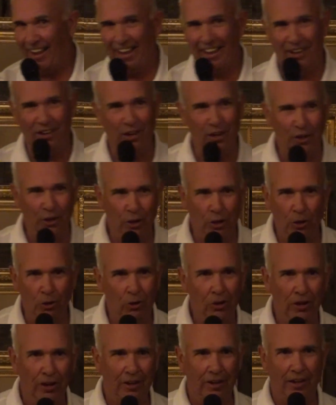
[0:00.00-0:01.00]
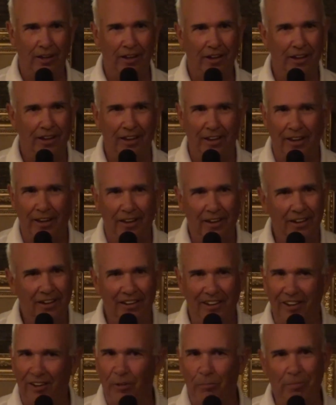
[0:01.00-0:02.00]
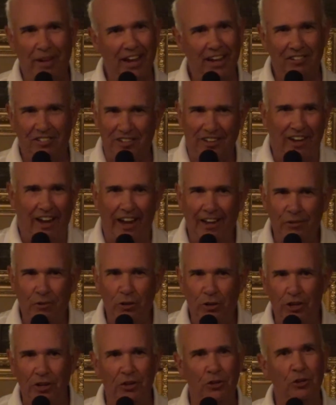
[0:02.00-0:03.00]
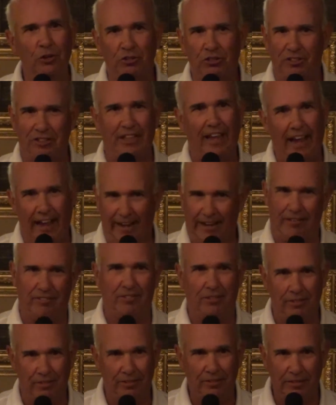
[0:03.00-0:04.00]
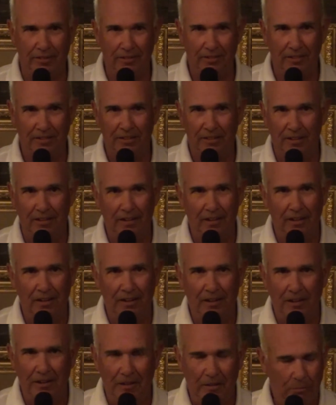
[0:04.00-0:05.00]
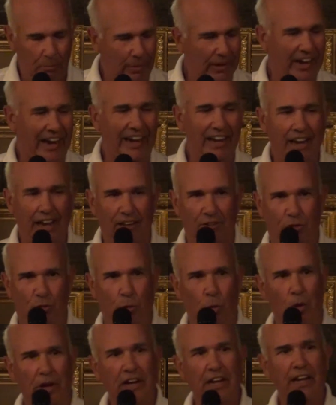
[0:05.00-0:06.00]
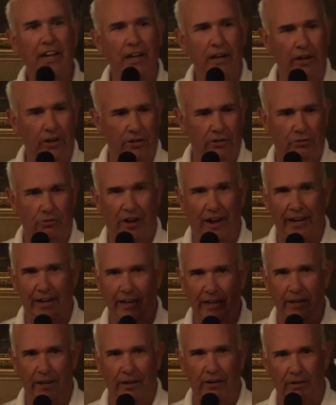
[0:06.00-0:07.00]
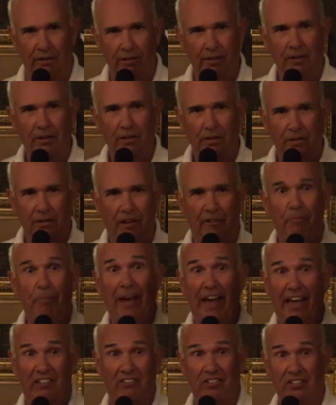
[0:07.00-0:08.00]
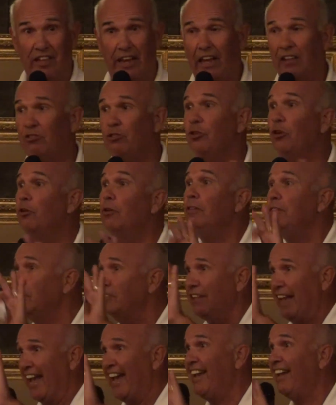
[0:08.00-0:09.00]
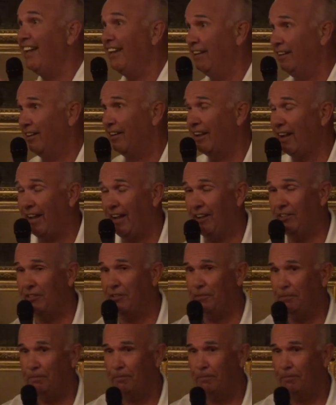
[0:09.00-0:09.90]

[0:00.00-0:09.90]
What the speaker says: And Lou, you're amazing. I knew you do stats, but I got 20 years right here of Pat's stats, so hang in there, guys.